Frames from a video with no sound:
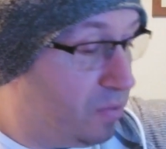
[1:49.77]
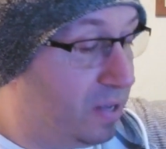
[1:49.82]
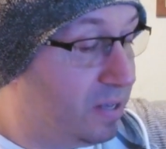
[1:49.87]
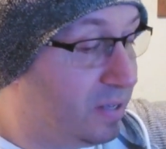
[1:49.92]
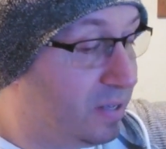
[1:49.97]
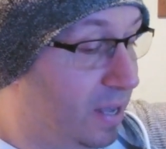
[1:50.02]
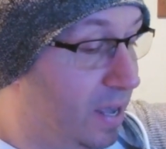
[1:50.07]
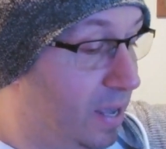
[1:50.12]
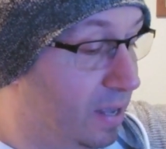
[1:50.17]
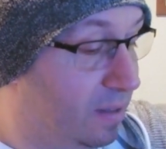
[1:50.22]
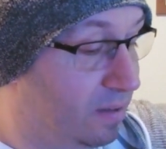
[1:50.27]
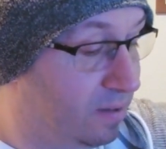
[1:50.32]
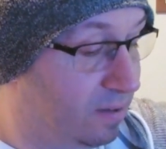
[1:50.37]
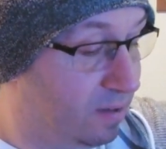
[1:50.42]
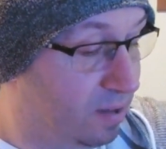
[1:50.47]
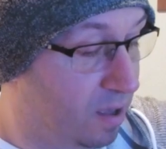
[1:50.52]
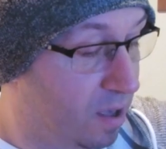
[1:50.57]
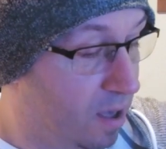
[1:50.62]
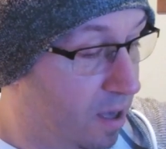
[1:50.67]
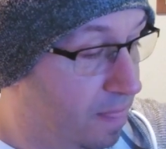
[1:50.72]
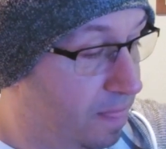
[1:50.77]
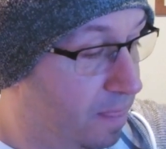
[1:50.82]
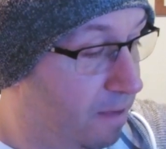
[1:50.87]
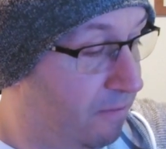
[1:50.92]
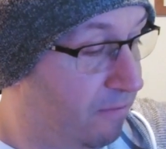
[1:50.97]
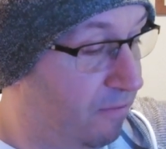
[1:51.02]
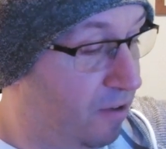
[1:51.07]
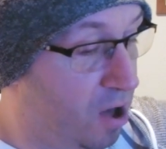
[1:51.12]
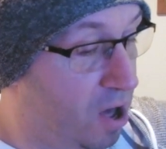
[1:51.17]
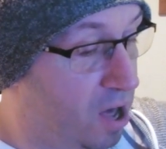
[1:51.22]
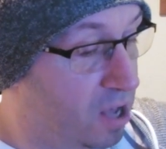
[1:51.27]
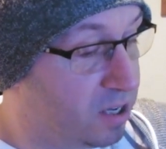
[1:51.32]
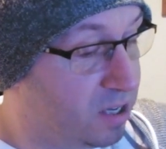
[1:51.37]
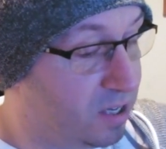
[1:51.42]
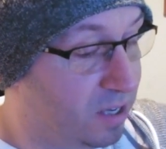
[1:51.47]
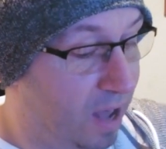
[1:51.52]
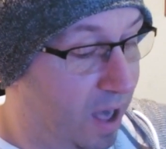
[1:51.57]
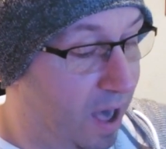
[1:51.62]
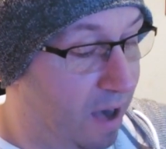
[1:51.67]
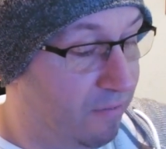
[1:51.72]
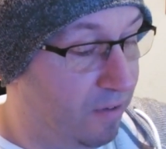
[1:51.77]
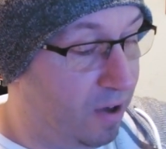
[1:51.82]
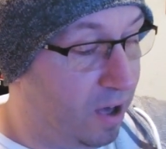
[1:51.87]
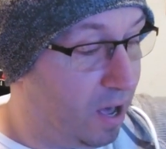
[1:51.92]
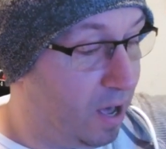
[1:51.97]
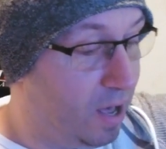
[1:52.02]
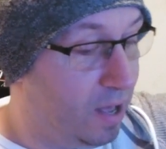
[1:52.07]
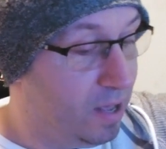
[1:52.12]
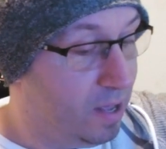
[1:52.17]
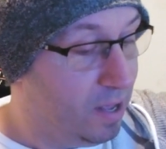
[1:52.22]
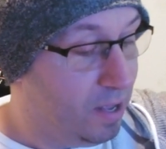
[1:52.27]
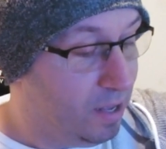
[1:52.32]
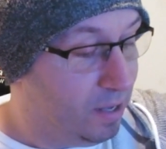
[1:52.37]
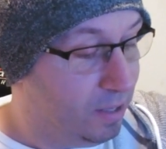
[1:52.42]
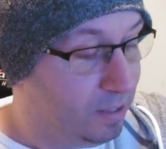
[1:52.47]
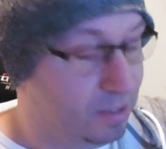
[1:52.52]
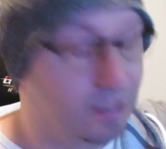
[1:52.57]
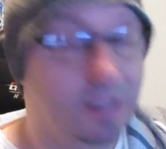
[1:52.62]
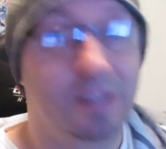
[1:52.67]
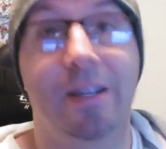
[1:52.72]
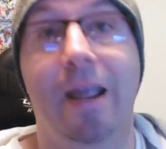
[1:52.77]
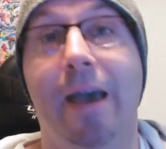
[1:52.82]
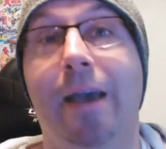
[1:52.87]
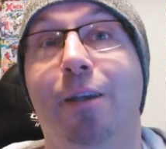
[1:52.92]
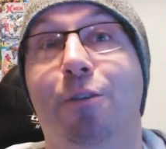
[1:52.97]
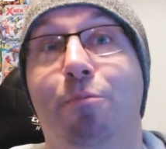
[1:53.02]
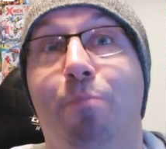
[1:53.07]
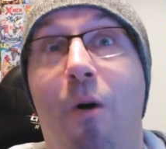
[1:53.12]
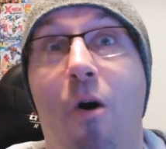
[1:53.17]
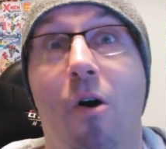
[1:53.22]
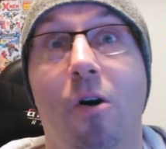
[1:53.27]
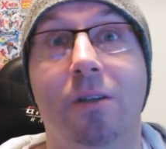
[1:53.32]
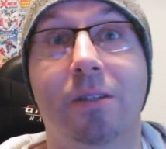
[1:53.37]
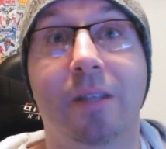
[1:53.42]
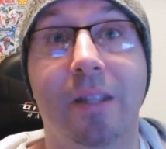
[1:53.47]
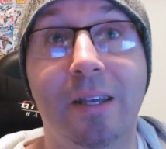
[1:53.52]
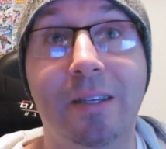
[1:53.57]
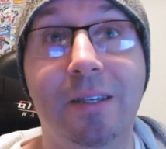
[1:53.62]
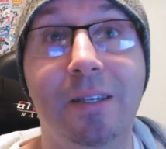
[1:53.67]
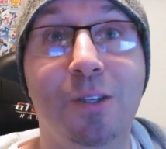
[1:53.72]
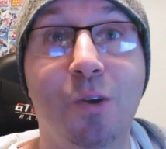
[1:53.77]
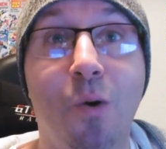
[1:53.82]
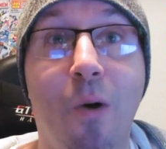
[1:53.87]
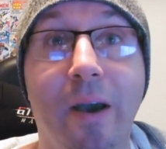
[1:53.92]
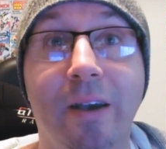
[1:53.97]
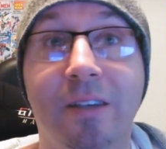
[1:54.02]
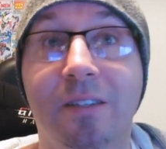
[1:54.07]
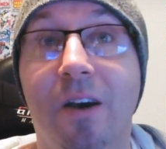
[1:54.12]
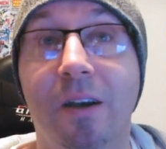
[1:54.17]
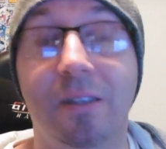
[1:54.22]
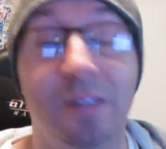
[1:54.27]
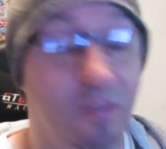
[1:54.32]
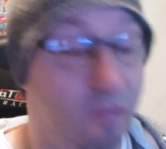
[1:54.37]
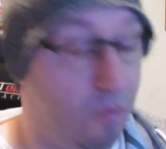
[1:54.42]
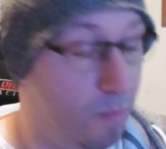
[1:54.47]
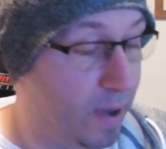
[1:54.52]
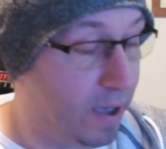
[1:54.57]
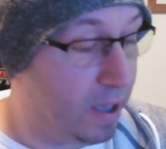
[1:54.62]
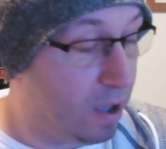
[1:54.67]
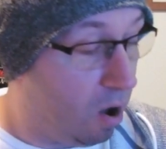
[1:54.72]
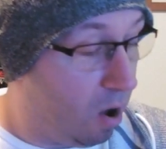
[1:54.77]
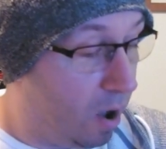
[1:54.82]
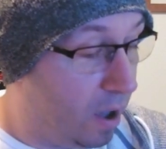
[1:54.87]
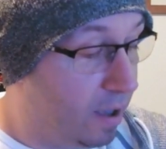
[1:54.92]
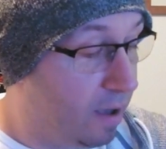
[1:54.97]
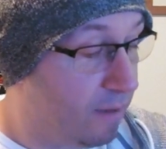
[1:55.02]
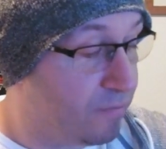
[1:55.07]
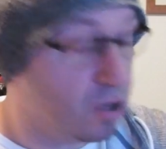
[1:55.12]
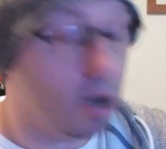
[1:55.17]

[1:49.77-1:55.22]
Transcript: This is the first ever Snake's box, and this is quite exciting for me. I have